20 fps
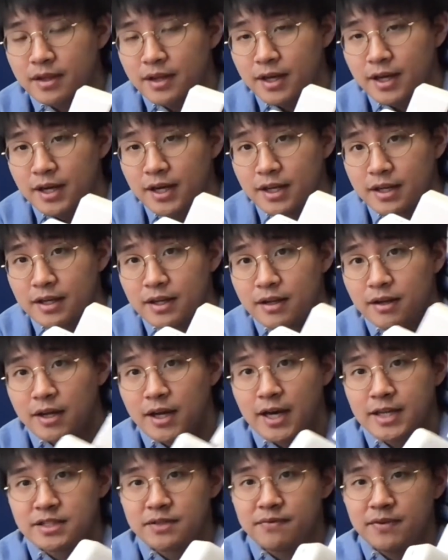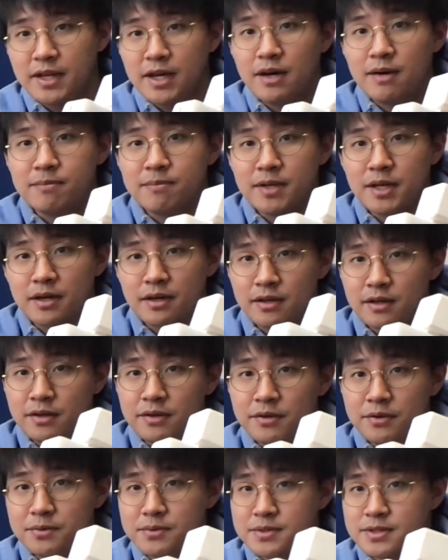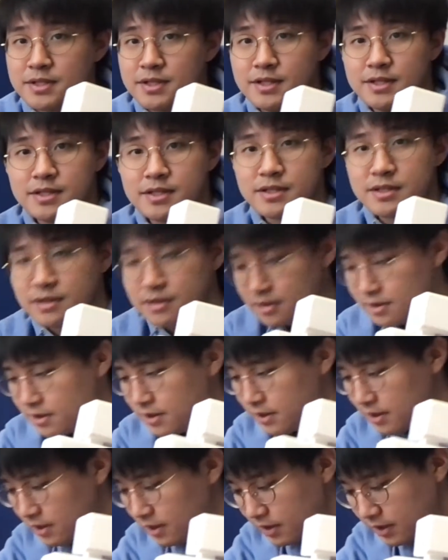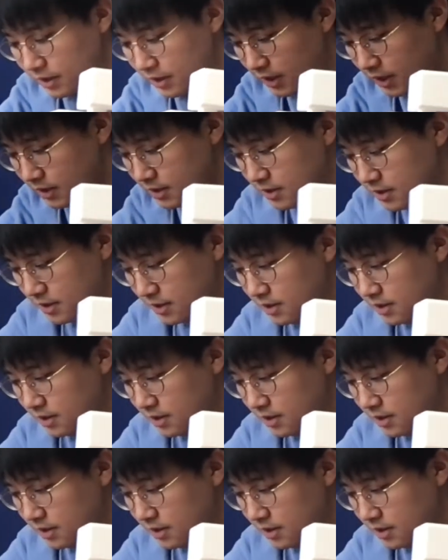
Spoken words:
And as of now, I'm not gonna use this yet.